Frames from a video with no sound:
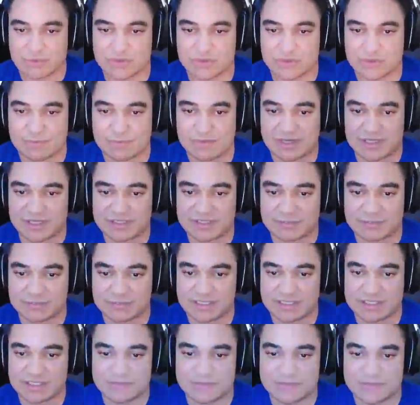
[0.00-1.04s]
of the biggest
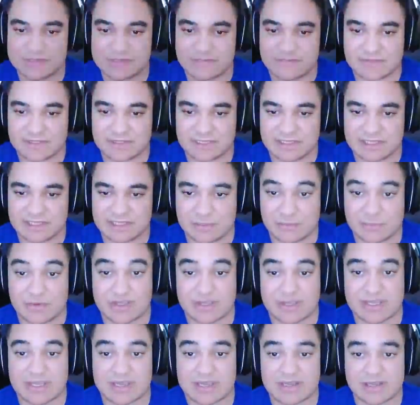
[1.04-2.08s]
plays, specifically in
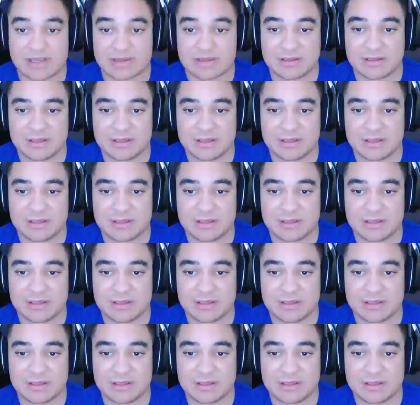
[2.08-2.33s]
Green Canyon,